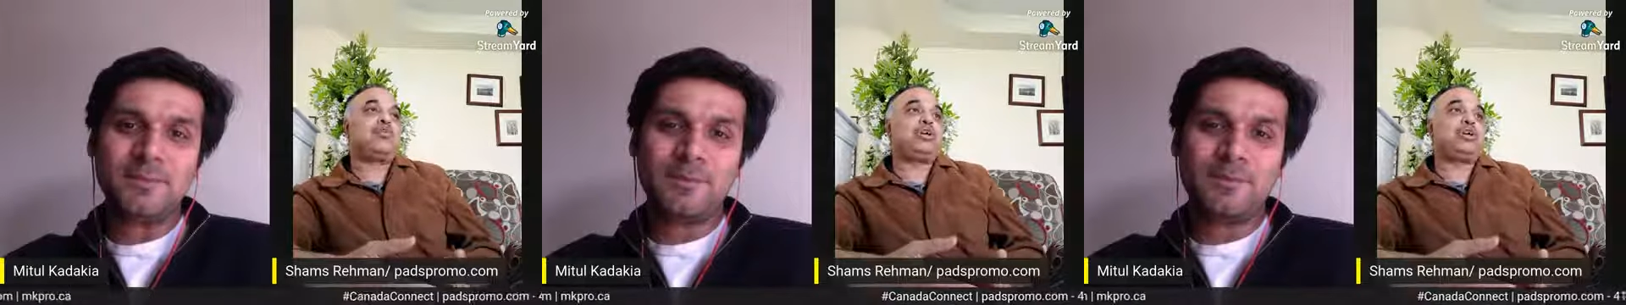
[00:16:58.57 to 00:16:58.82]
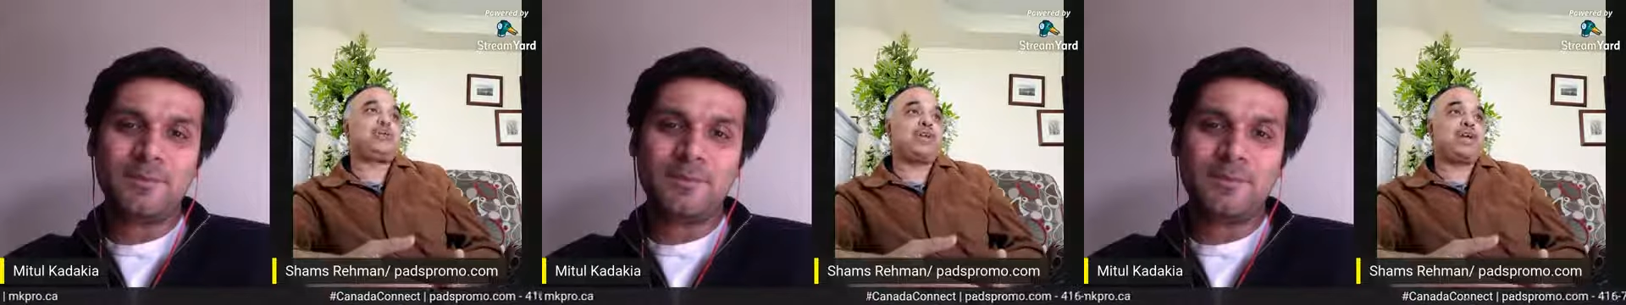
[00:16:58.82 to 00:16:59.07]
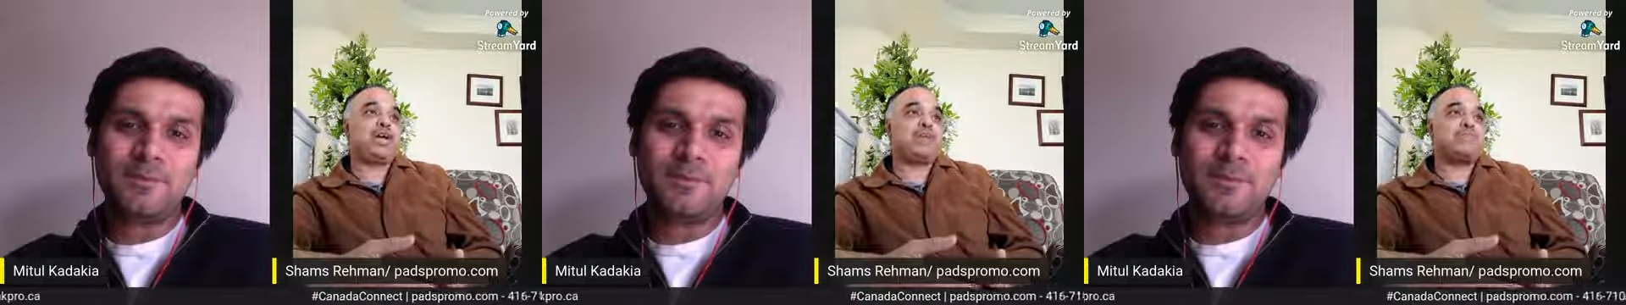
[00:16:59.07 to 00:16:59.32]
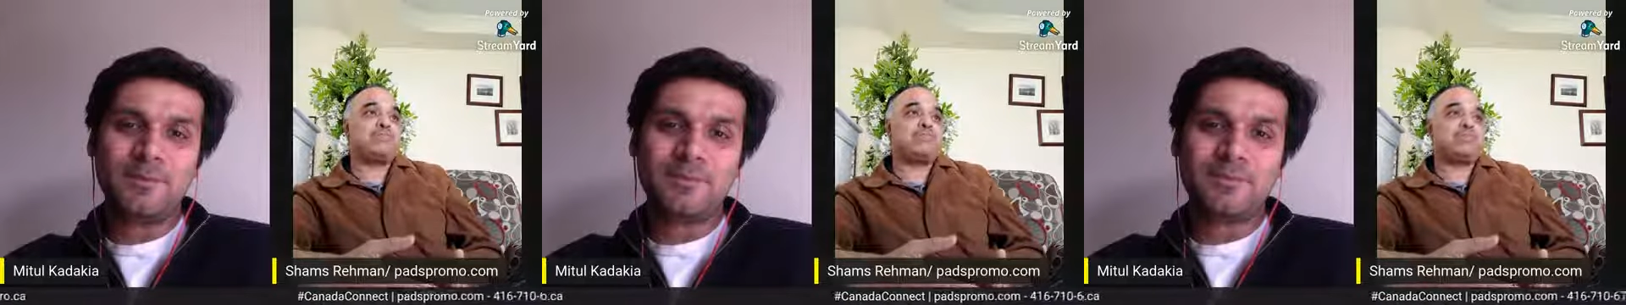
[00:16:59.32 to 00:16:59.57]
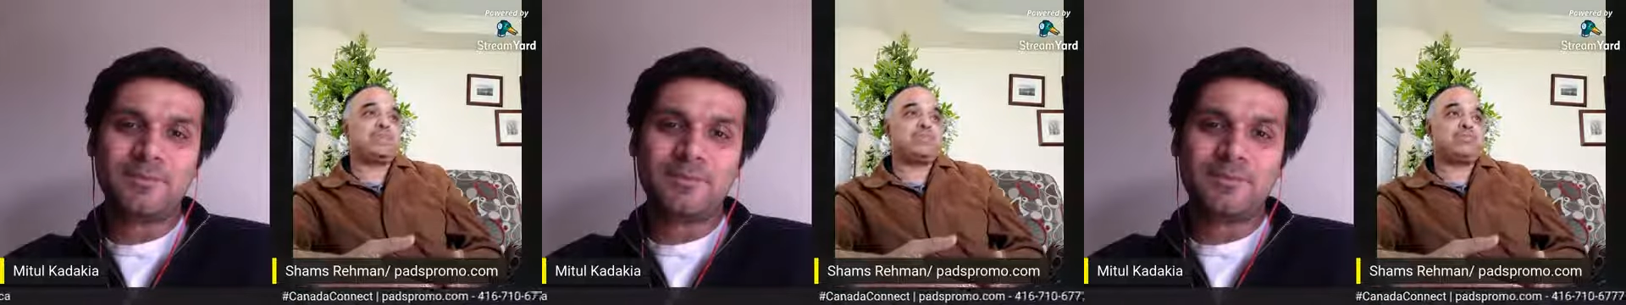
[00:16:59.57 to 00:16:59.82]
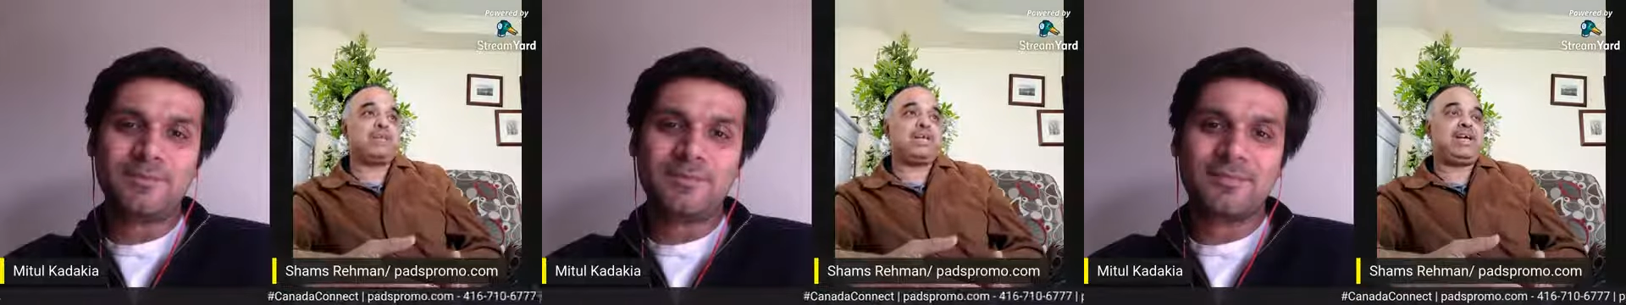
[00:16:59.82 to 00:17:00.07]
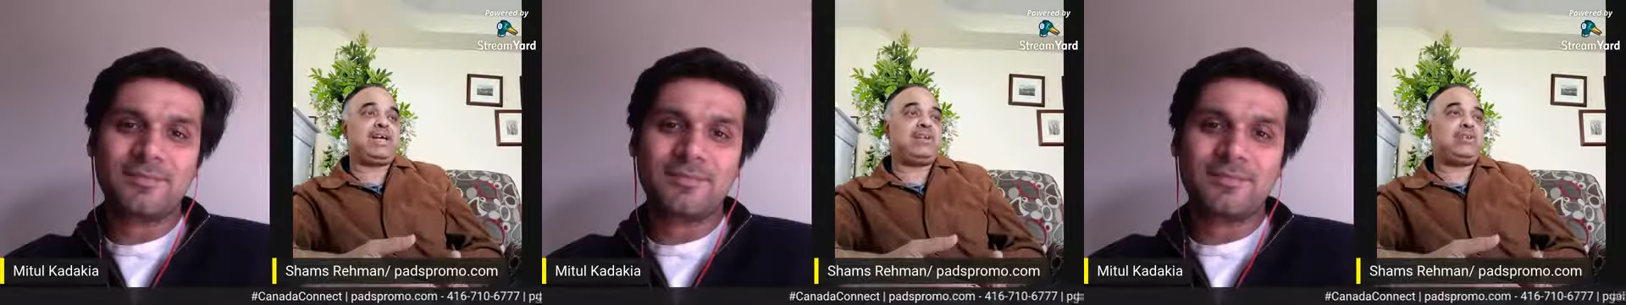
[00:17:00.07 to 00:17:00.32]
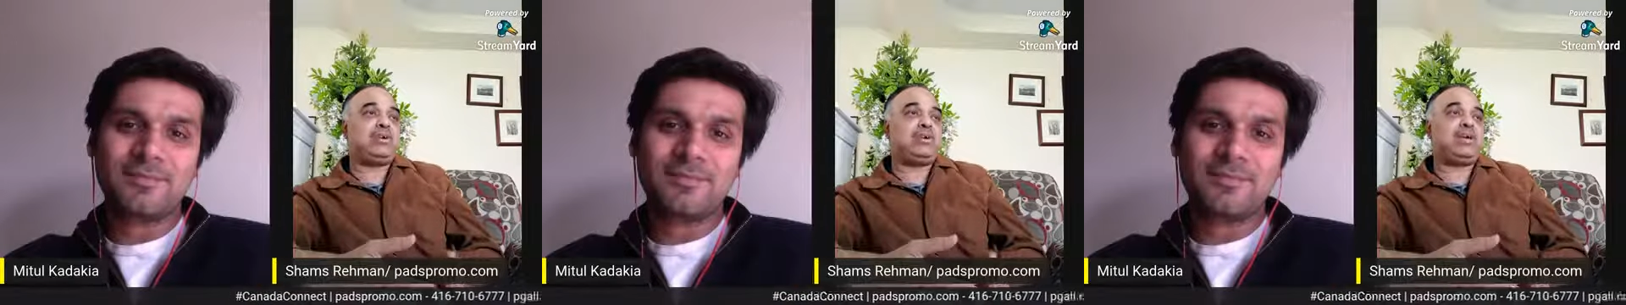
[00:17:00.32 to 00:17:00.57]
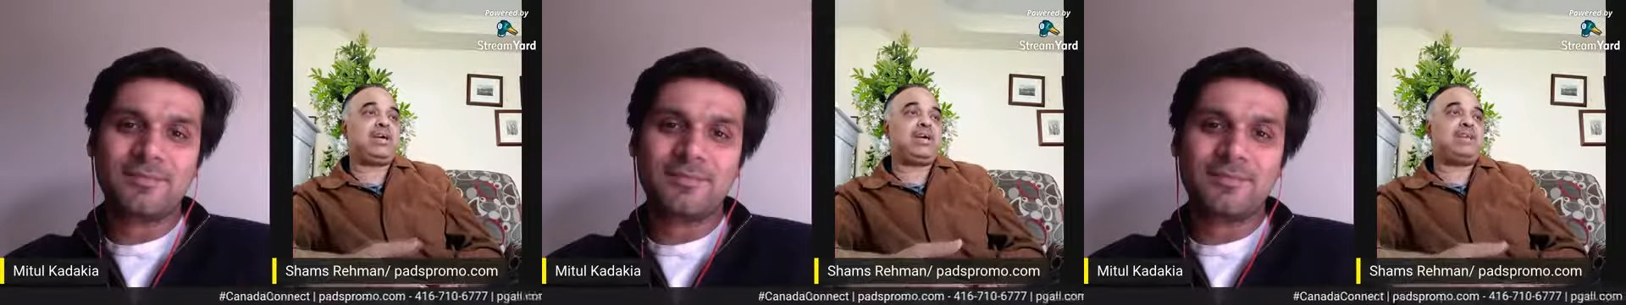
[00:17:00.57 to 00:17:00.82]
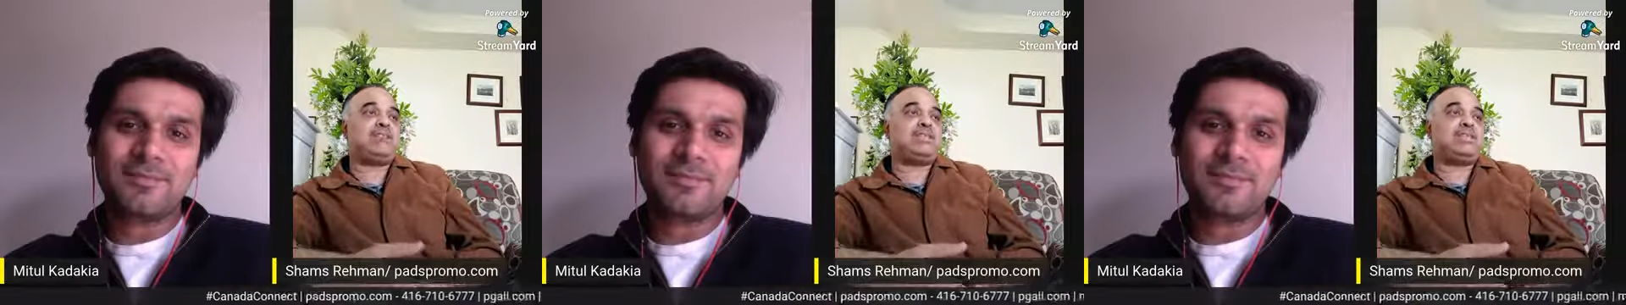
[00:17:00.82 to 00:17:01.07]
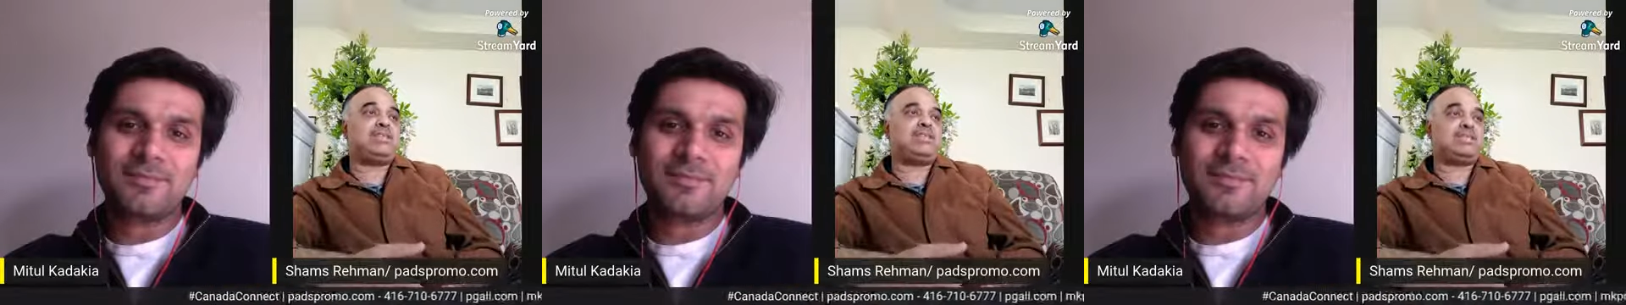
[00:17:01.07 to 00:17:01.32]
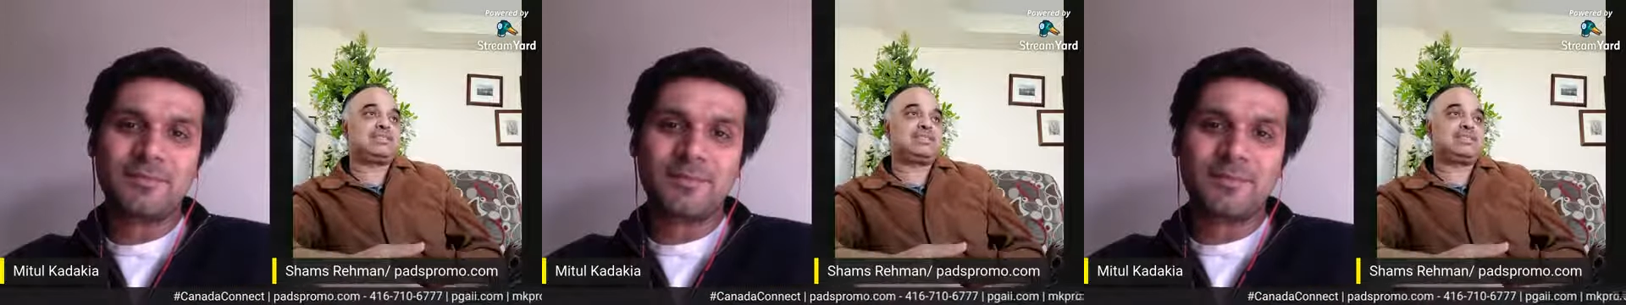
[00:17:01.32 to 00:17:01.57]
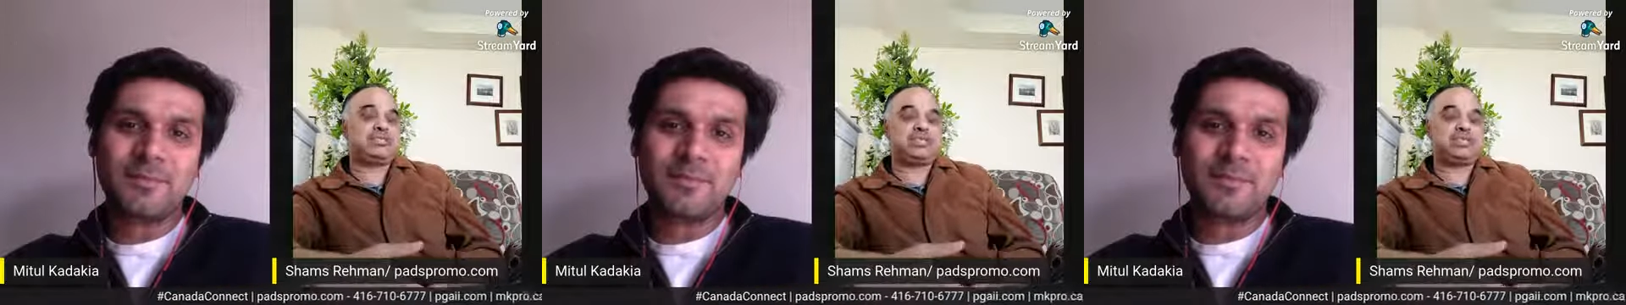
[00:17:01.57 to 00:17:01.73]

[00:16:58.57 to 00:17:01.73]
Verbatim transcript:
Speaker 1: we could have some display and we could have these uh,